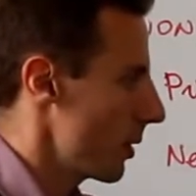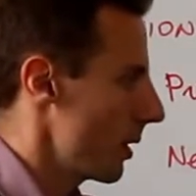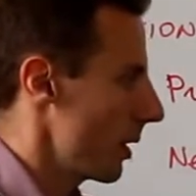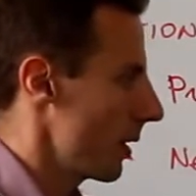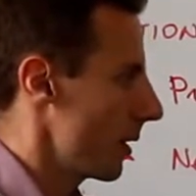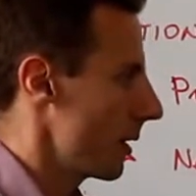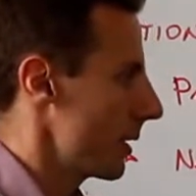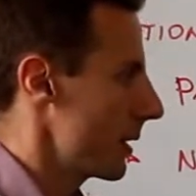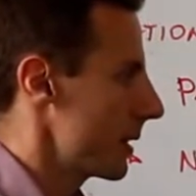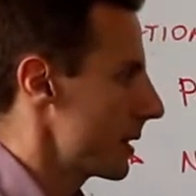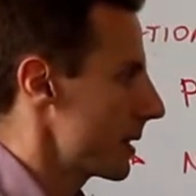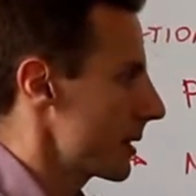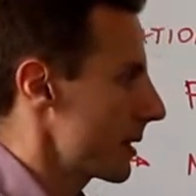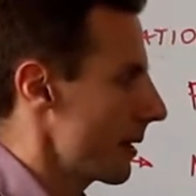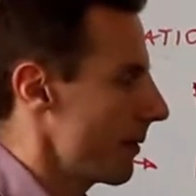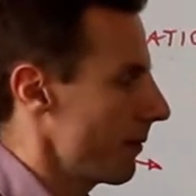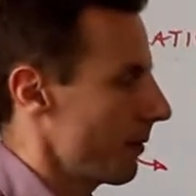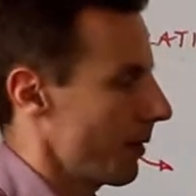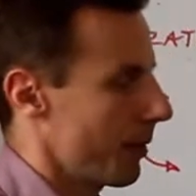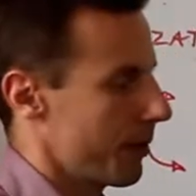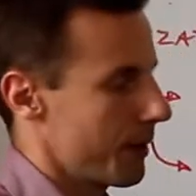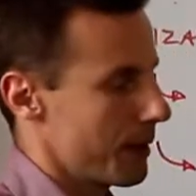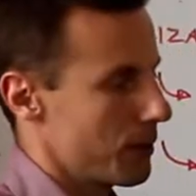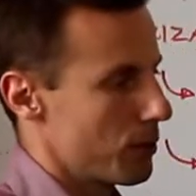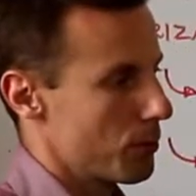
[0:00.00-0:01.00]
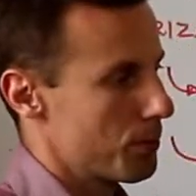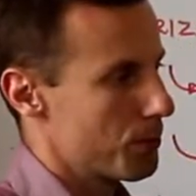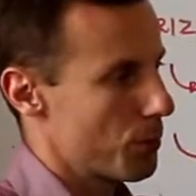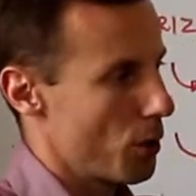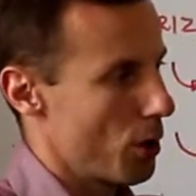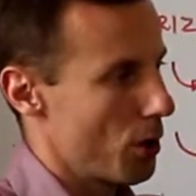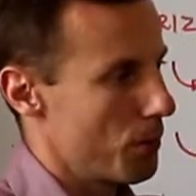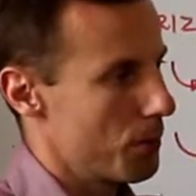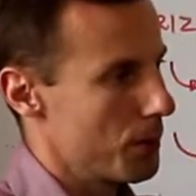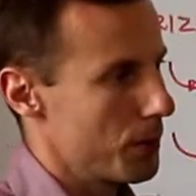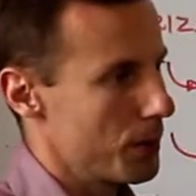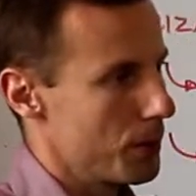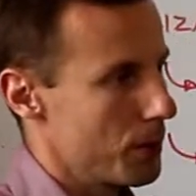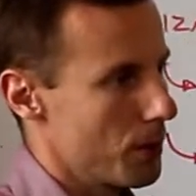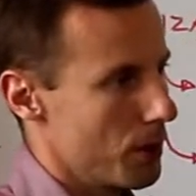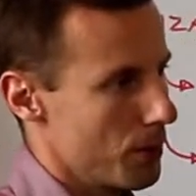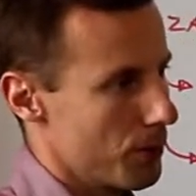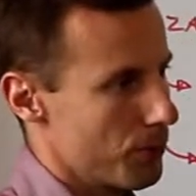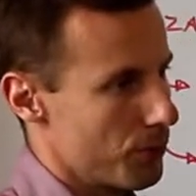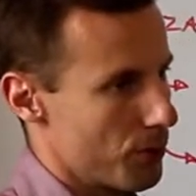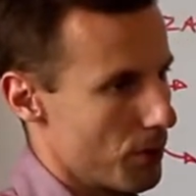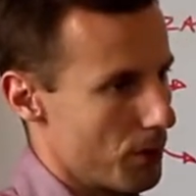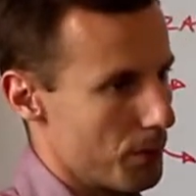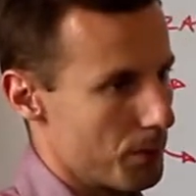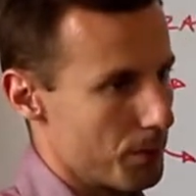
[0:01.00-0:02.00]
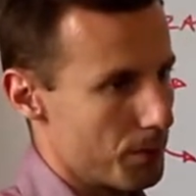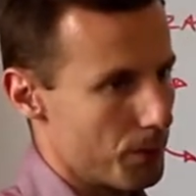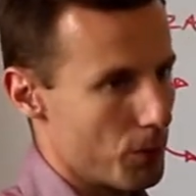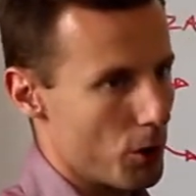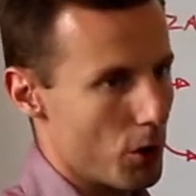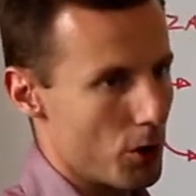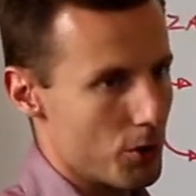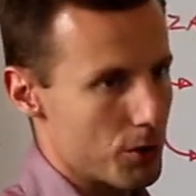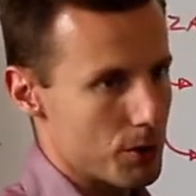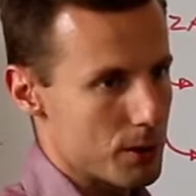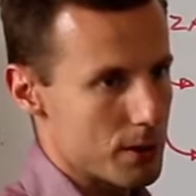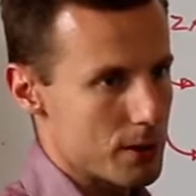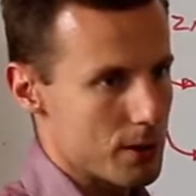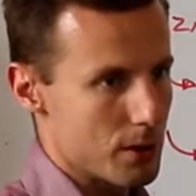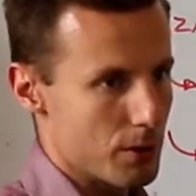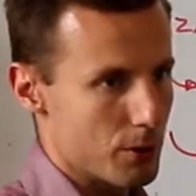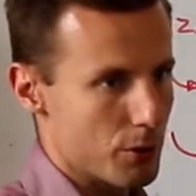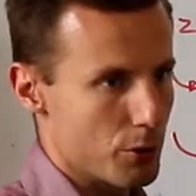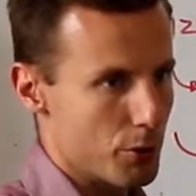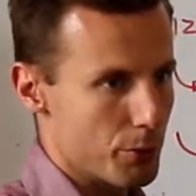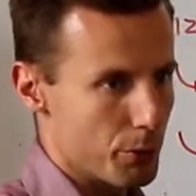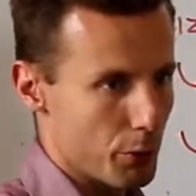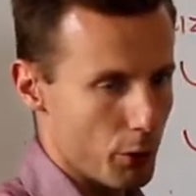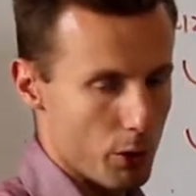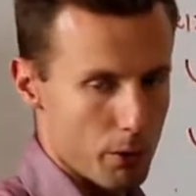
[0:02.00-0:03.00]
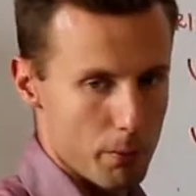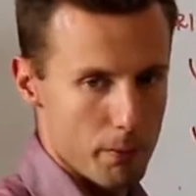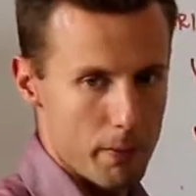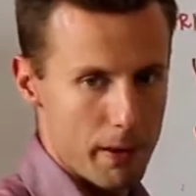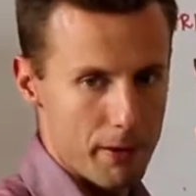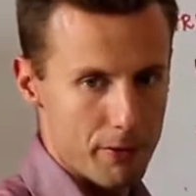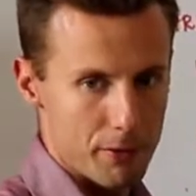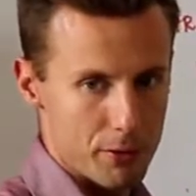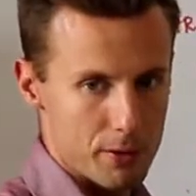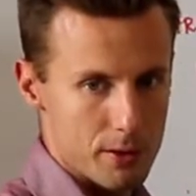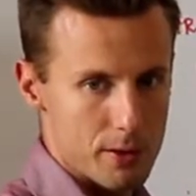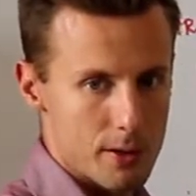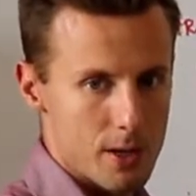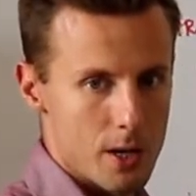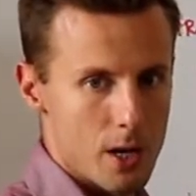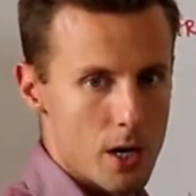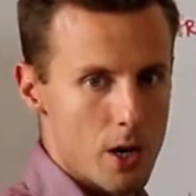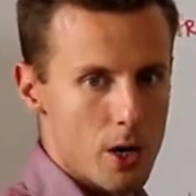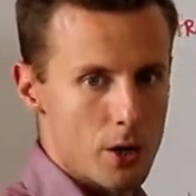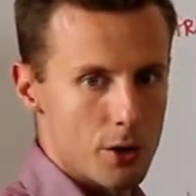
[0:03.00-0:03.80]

one is something that you probably know from courses on numerical methods.